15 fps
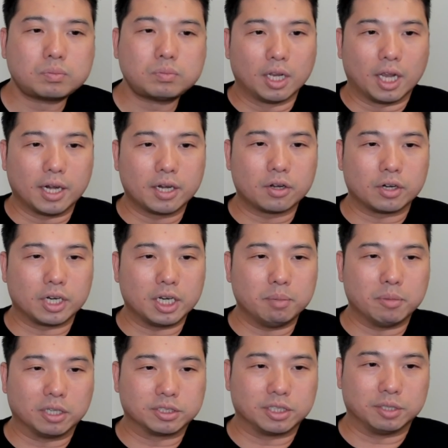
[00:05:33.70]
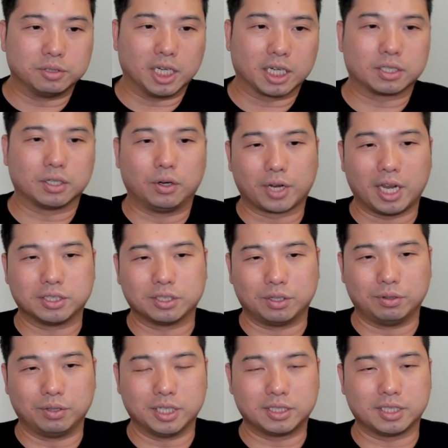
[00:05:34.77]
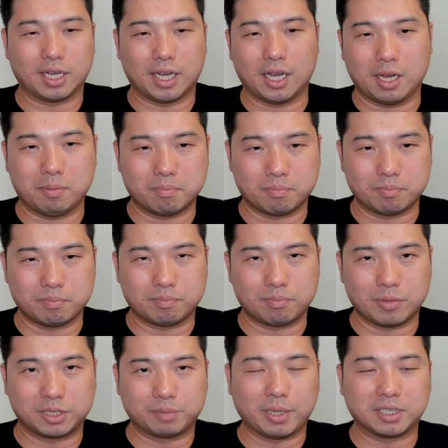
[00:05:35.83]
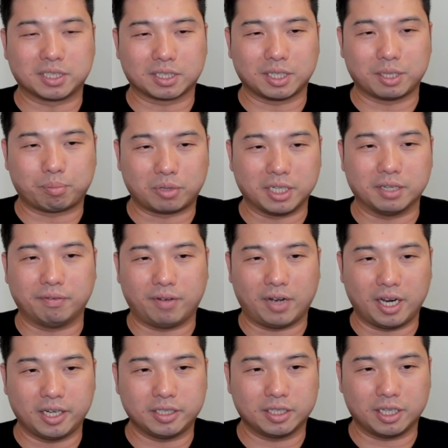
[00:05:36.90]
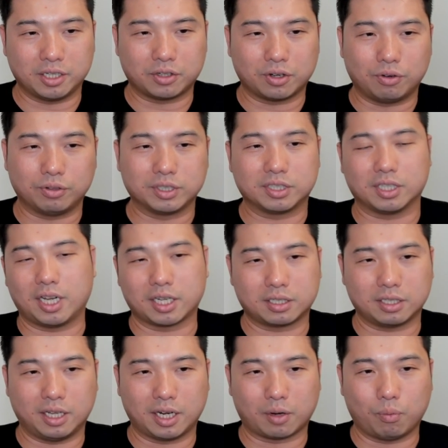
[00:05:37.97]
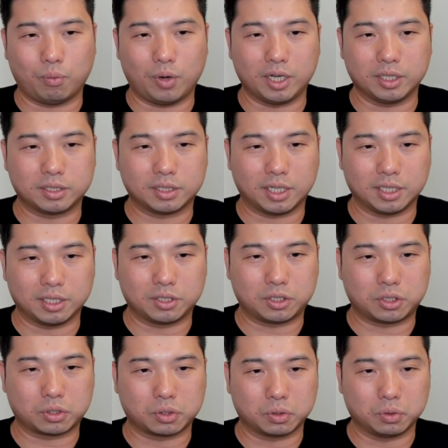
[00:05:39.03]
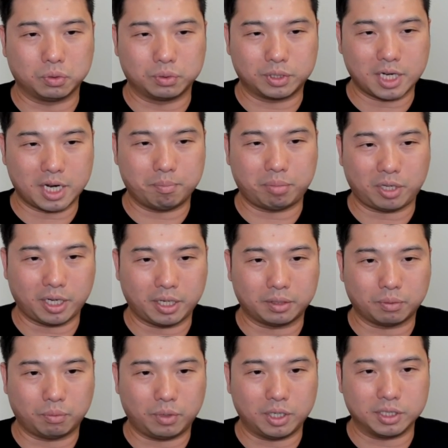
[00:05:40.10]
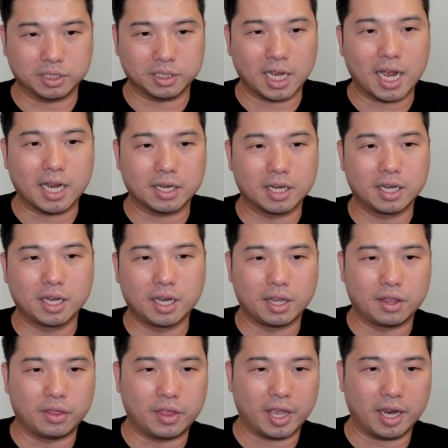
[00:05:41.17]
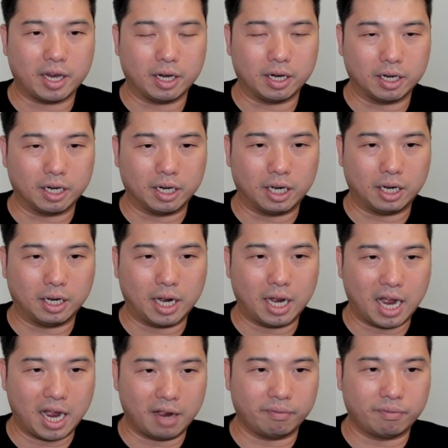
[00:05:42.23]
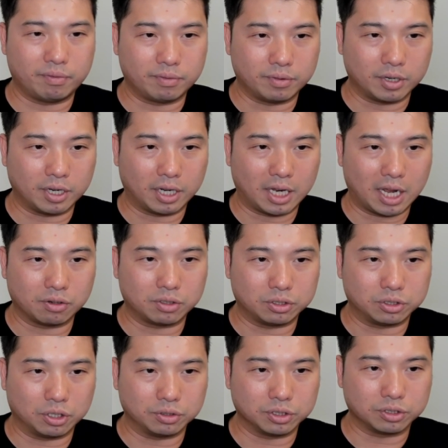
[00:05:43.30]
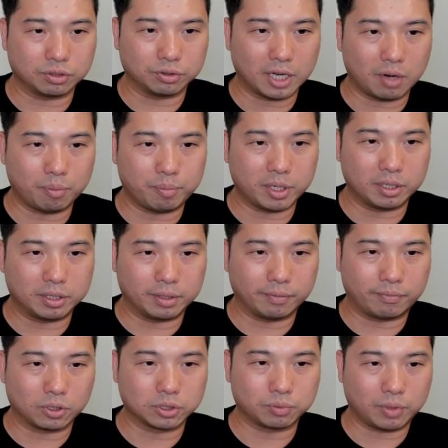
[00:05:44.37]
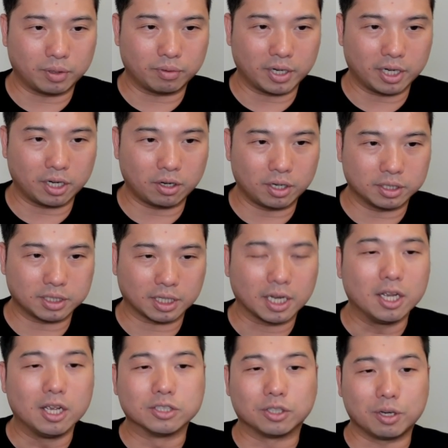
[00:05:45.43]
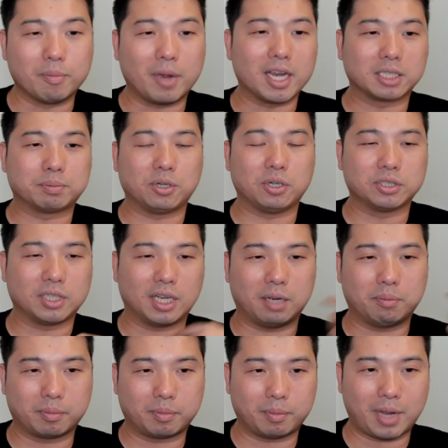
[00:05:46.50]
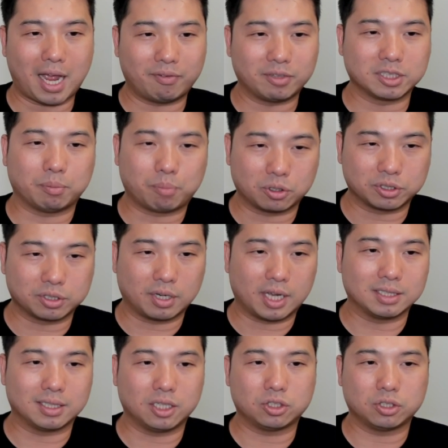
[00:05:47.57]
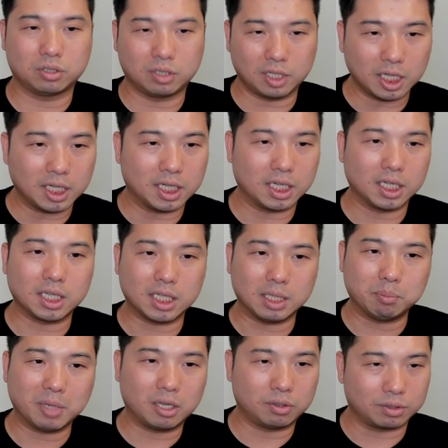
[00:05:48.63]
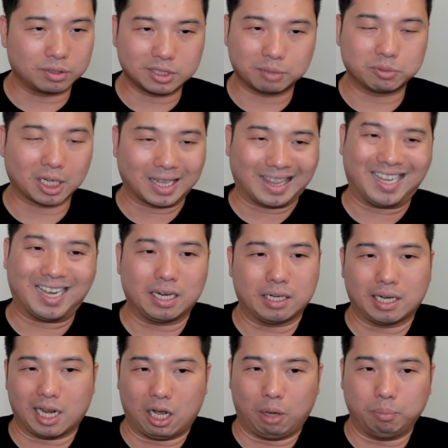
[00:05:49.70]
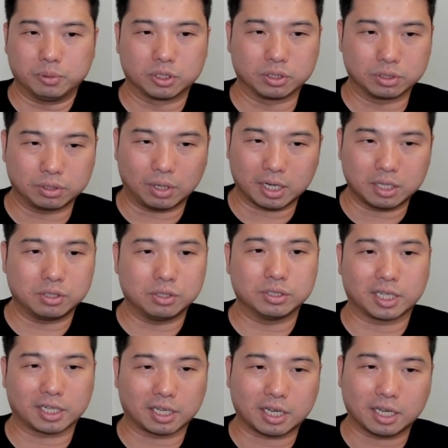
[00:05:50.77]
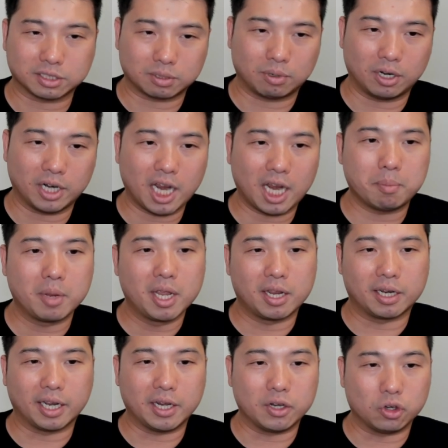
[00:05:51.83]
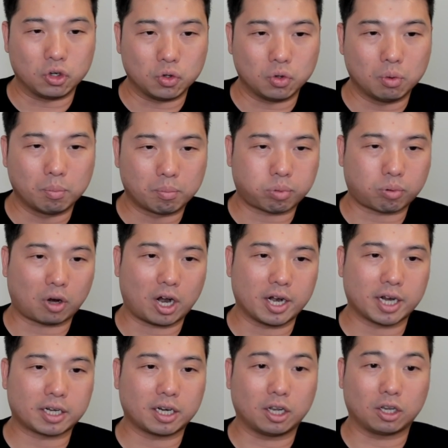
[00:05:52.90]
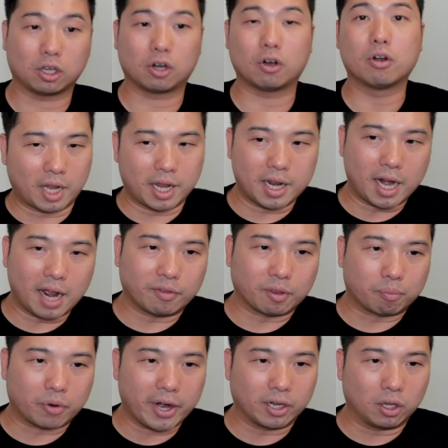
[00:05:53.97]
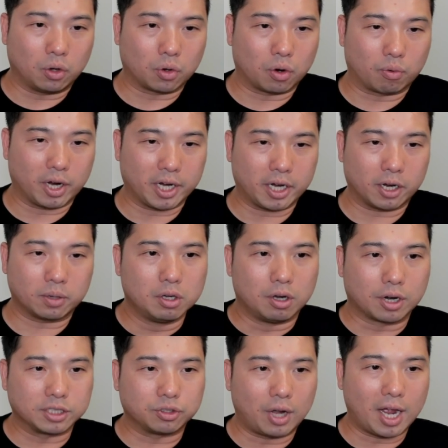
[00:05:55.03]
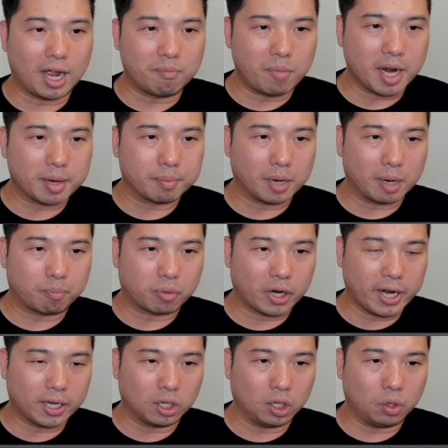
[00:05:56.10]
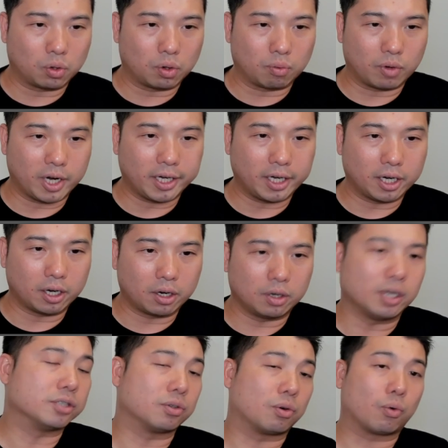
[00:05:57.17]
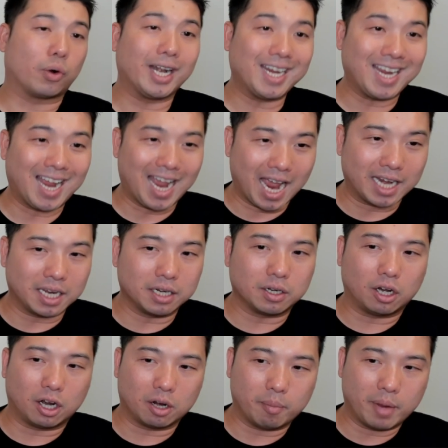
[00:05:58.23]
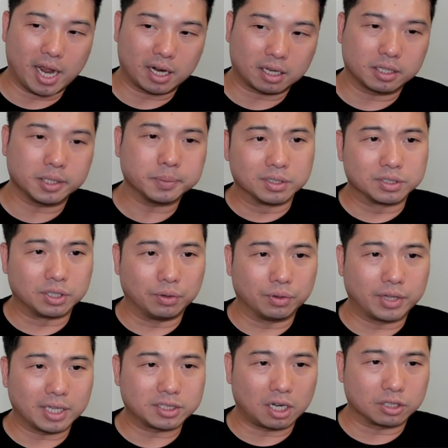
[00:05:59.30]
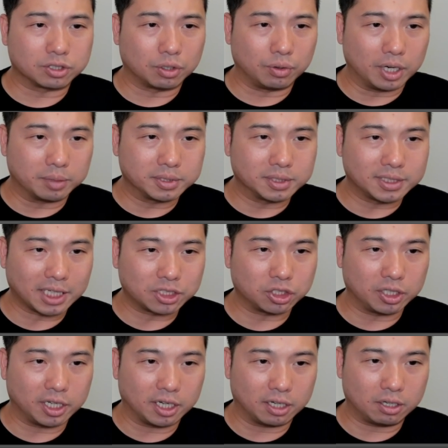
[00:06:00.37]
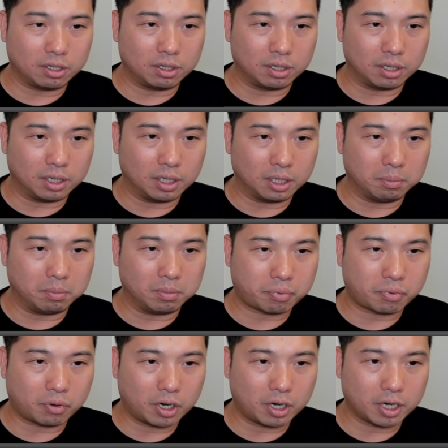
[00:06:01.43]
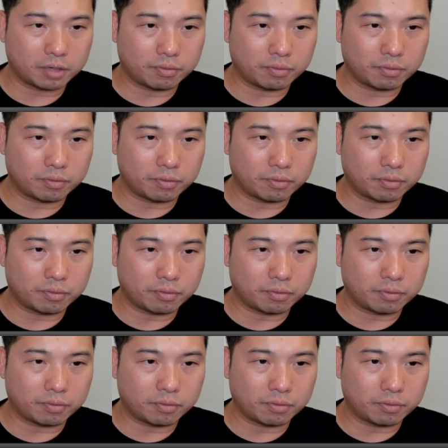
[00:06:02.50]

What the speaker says: And then your email subject. Okay, so it's basically predefined. You can only select like what are the 2 template ones that they have allow you to chosen. So that would be the first one right here. And it's like, so in my experience, having some personalization in the email or subject line helps. So I'm going to use like the customer name, then new product alert. And then I have the brand logo right here. Okay. So I have my brand logo right here. It's already added automatically. So that's also a section header, product